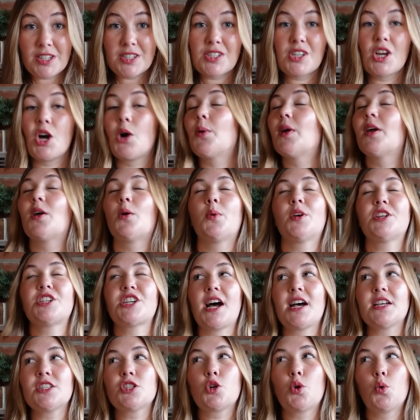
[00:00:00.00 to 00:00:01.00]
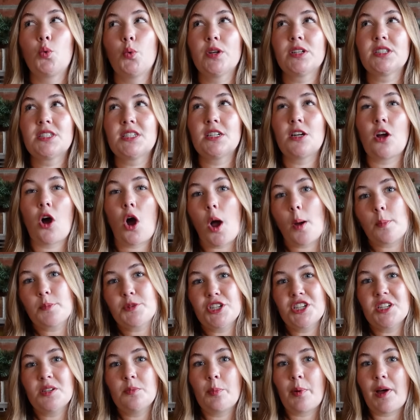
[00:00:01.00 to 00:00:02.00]
Sewing, which has a quilted
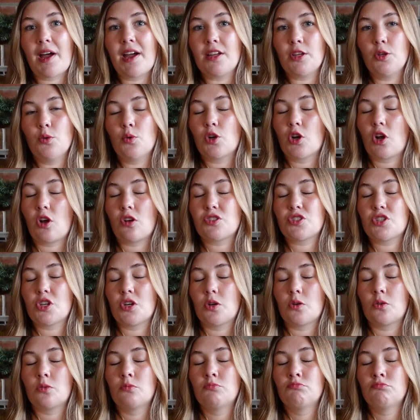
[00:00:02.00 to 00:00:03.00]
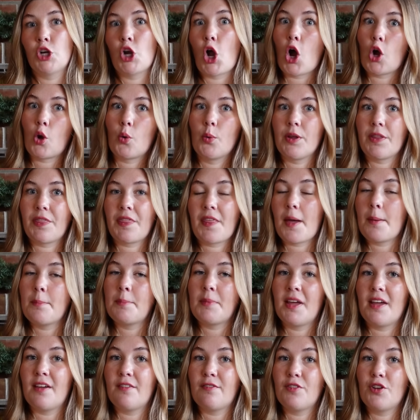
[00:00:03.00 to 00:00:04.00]
option, but you could also not quilt them
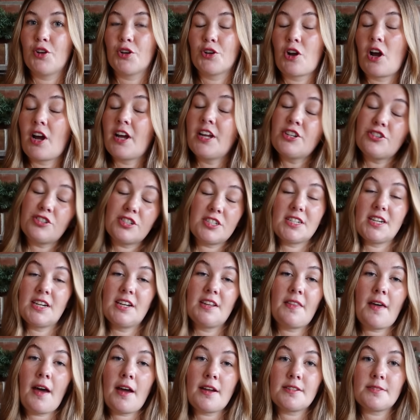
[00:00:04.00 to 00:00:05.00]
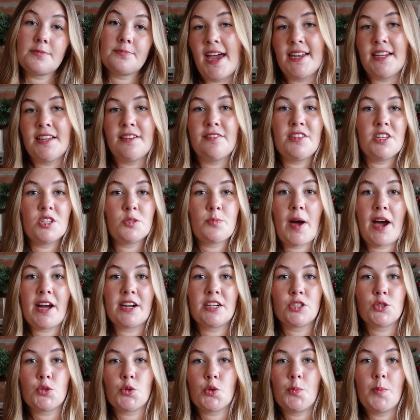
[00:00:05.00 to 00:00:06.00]
if you're not interested in that. Any of these
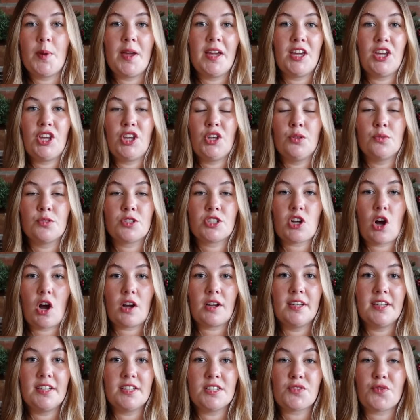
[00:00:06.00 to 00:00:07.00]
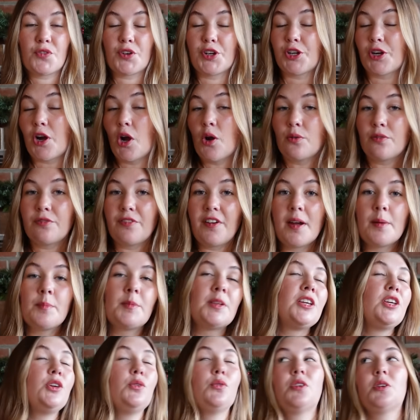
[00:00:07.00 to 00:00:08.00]
patterns would make cute stockings for your own
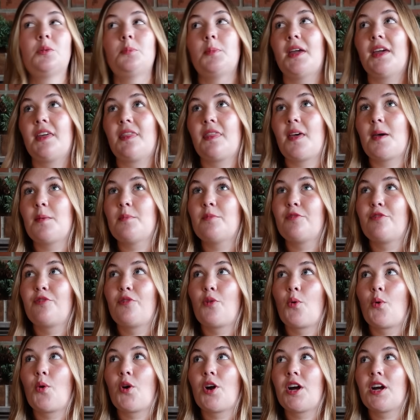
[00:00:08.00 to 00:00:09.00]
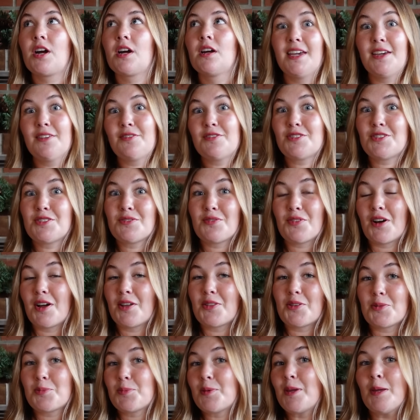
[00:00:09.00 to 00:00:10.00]
family. You could make them for gifts for
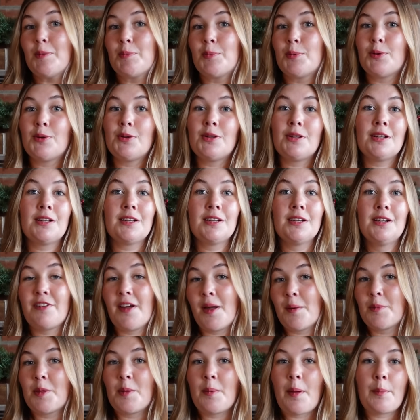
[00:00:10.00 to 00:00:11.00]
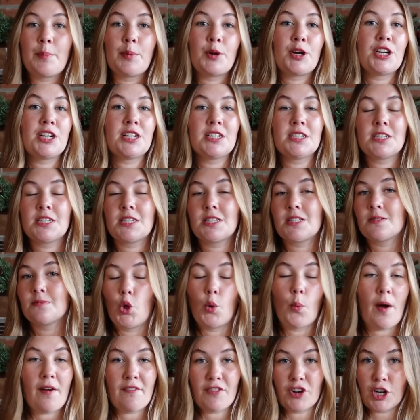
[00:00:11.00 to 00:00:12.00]
other people, family members,
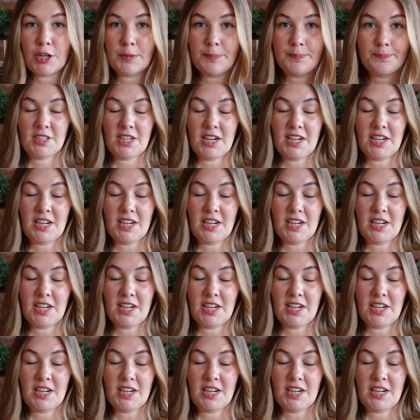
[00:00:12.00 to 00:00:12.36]
whoever.